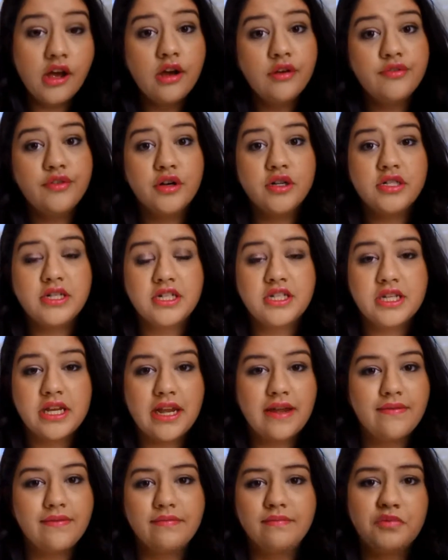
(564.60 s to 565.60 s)
first, just like
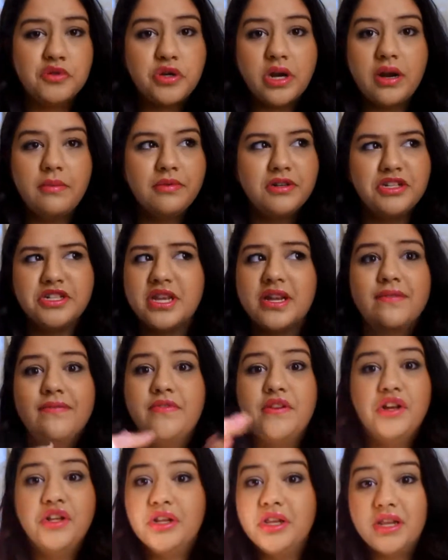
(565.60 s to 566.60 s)
straight up just like
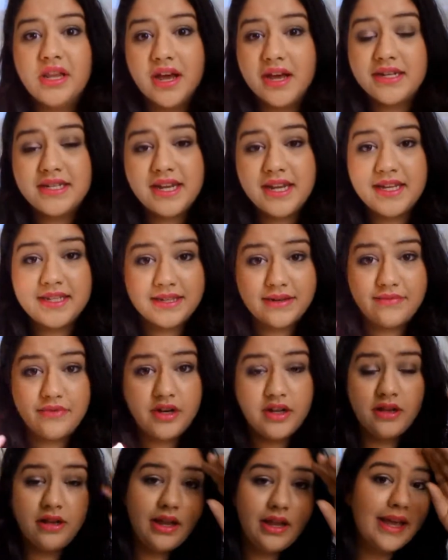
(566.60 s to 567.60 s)
vanilla lattes and
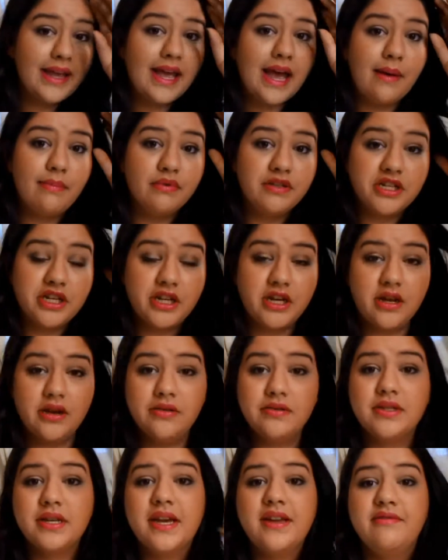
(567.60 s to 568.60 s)
vanilla like
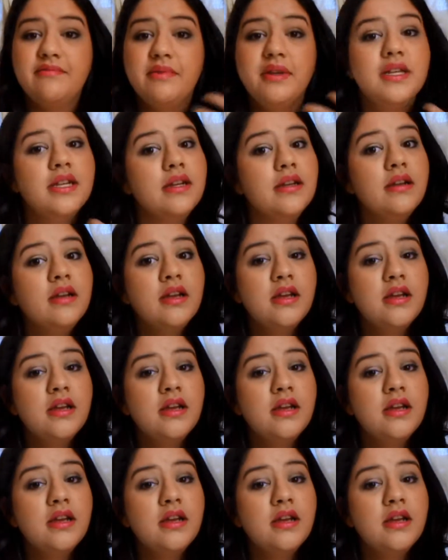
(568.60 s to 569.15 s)
cappuccinos. I've been